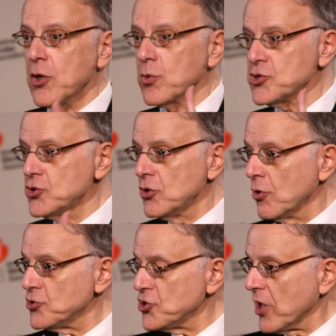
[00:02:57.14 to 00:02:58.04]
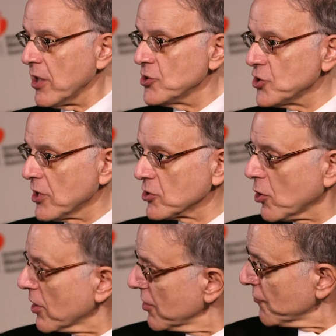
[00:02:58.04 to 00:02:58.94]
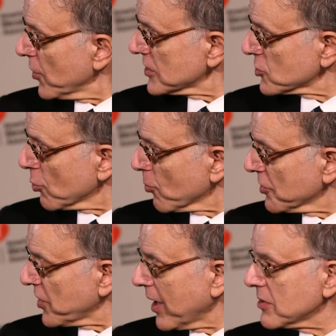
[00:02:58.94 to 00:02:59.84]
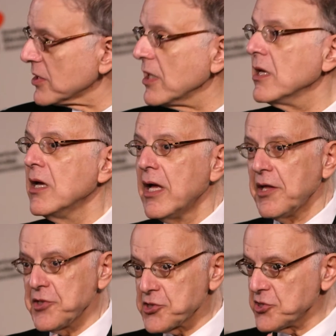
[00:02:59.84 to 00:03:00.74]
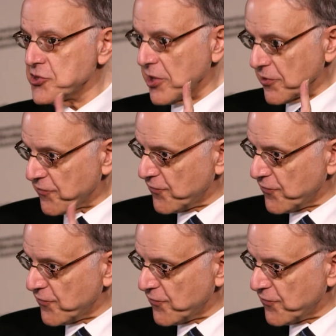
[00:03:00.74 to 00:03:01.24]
there was no change in cardiovascular mortality. And this is the